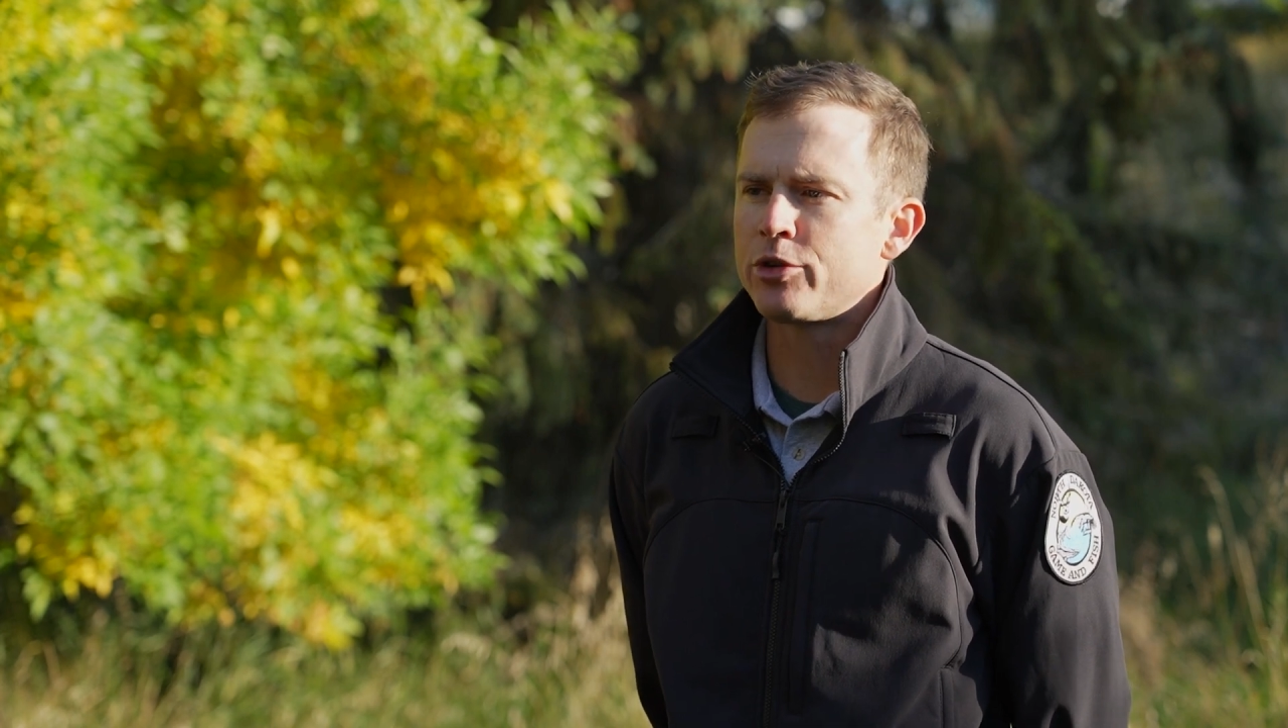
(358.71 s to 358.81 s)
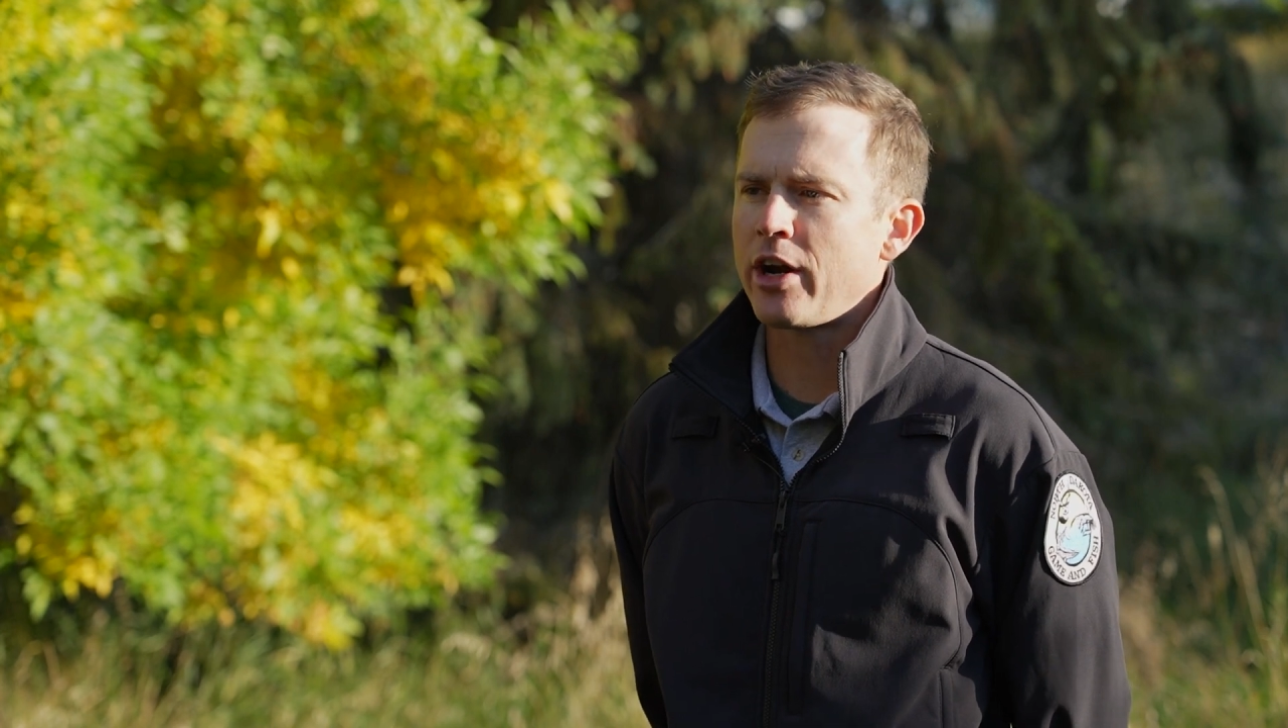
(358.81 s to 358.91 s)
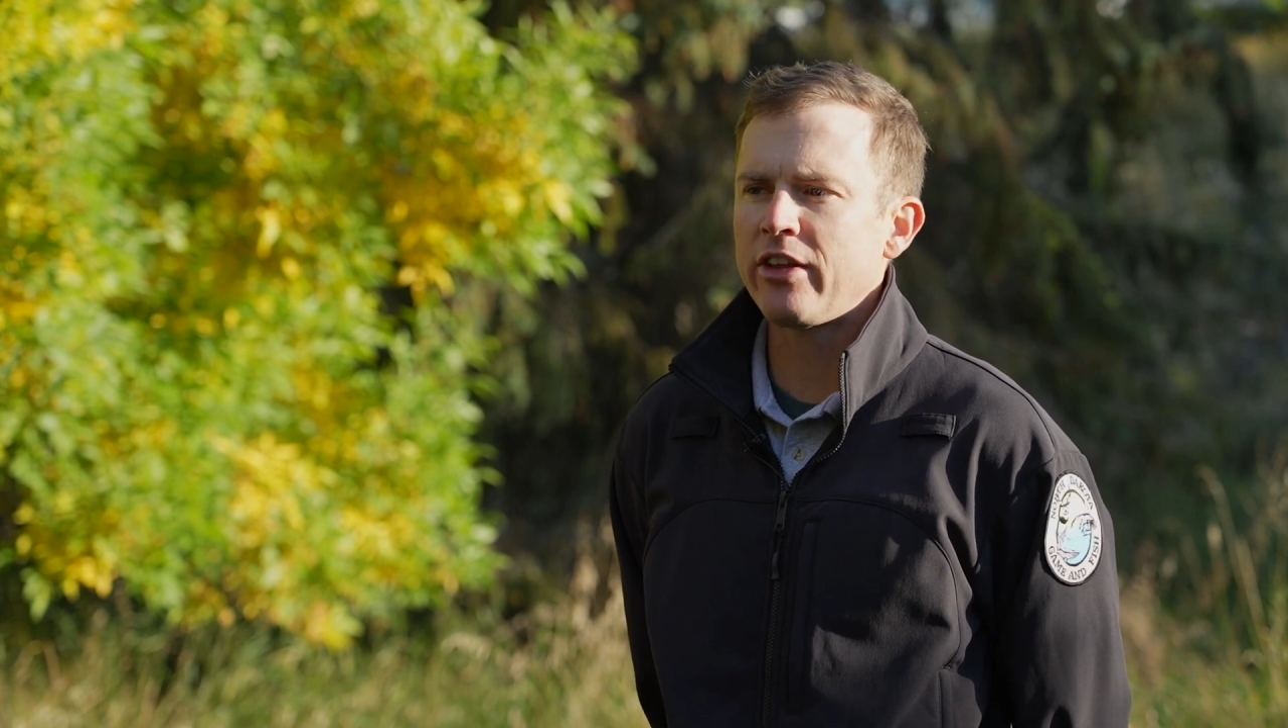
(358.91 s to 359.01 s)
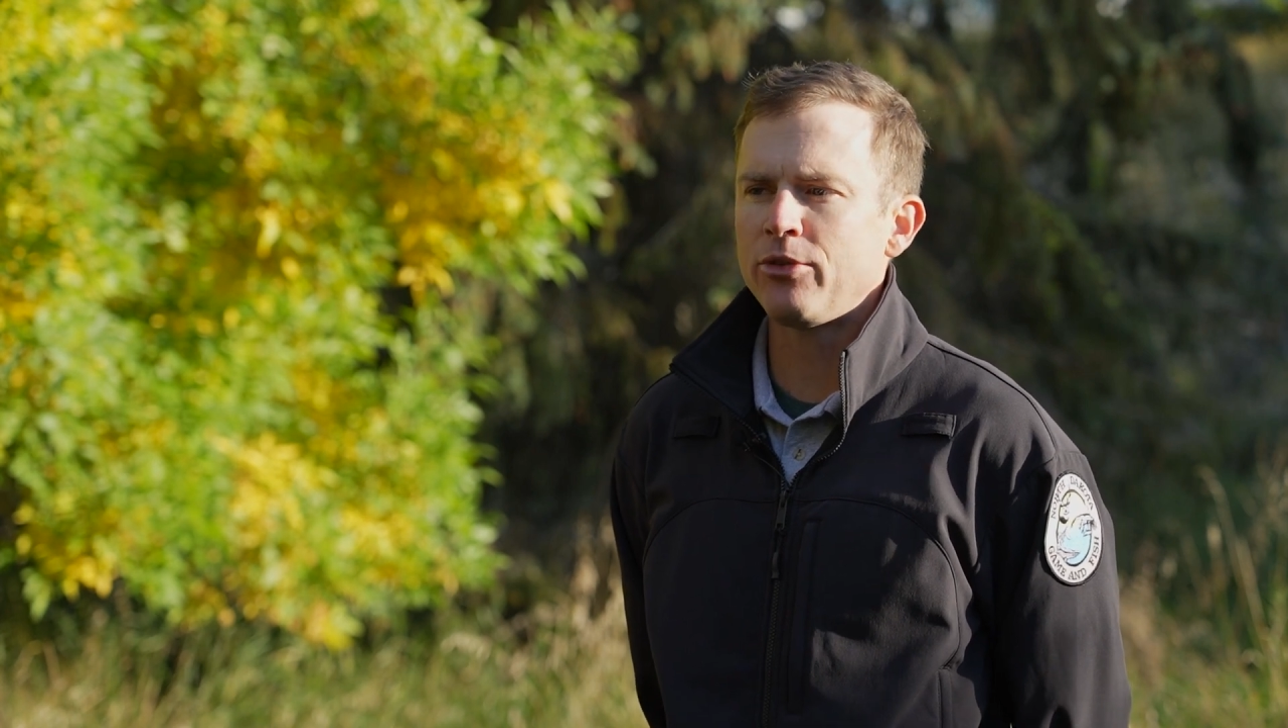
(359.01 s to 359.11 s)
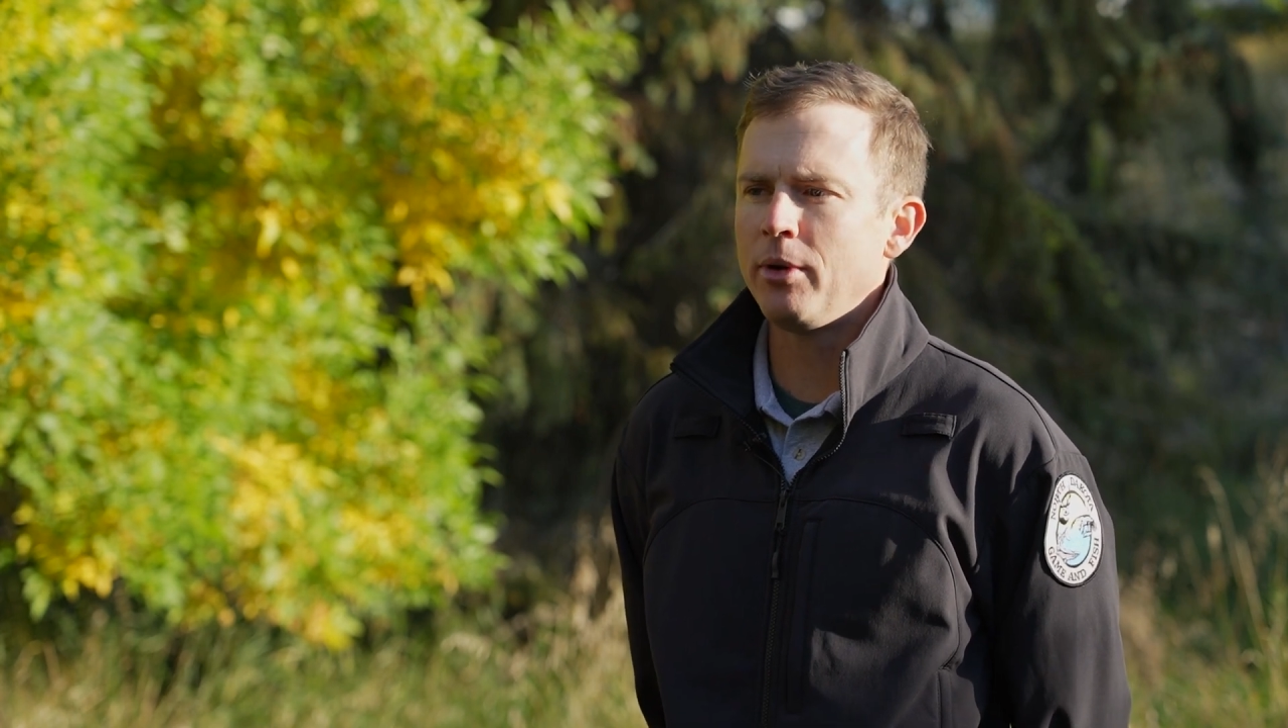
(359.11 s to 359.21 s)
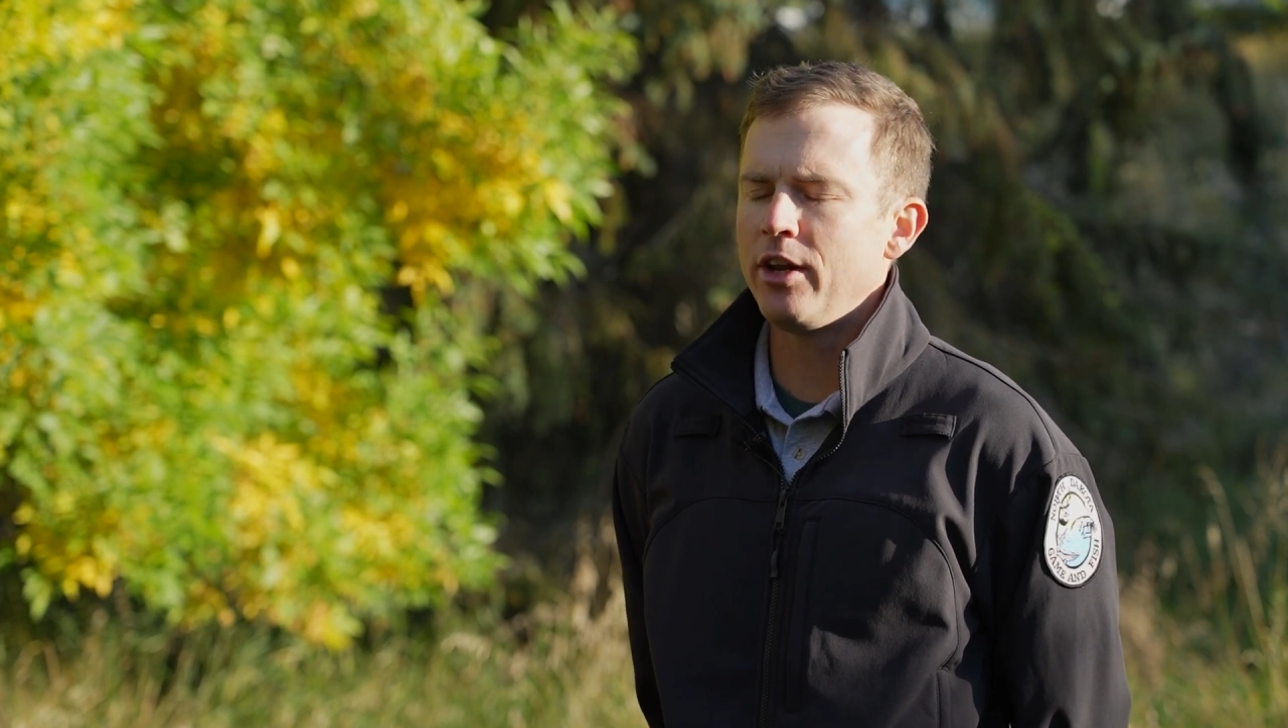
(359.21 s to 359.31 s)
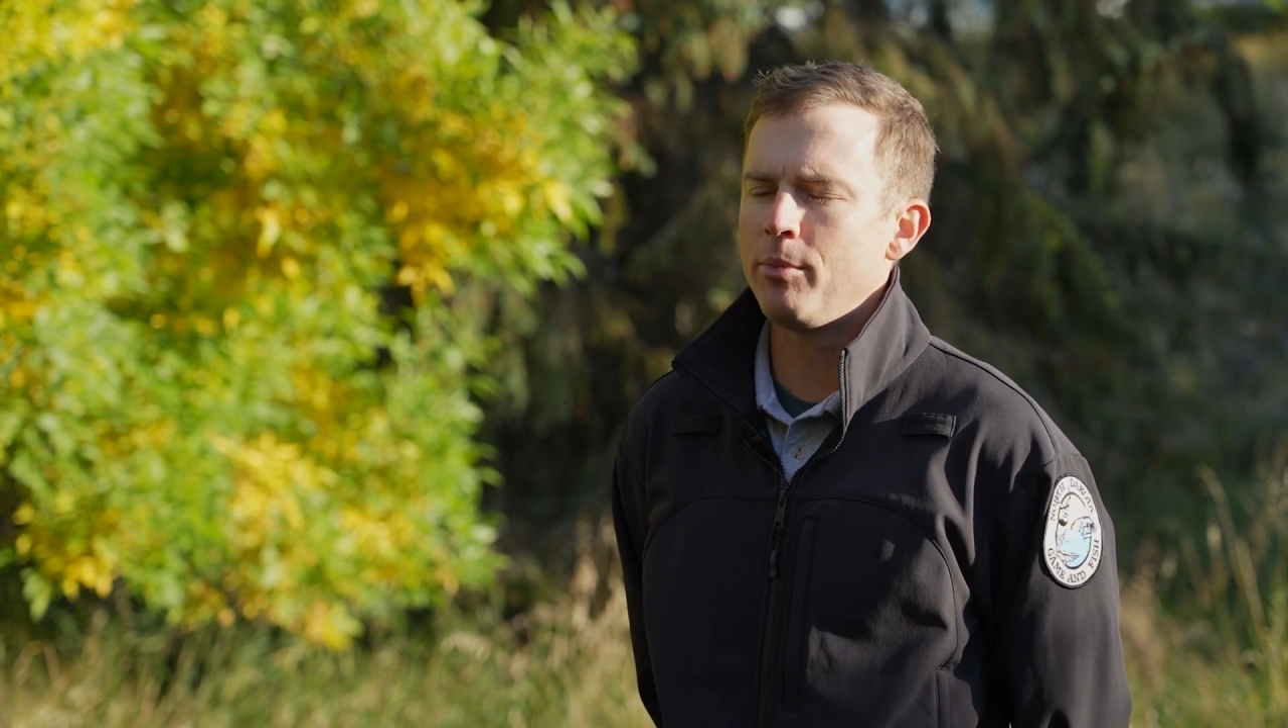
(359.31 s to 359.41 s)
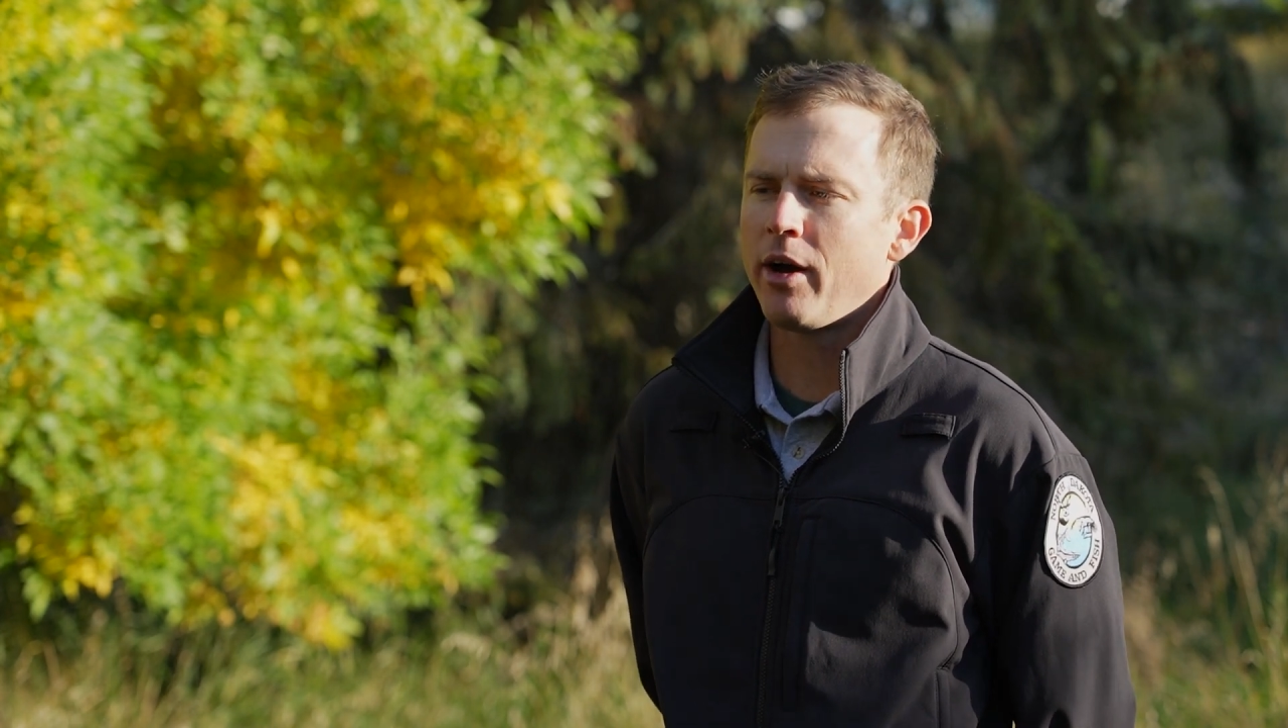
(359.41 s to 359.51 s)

transmitted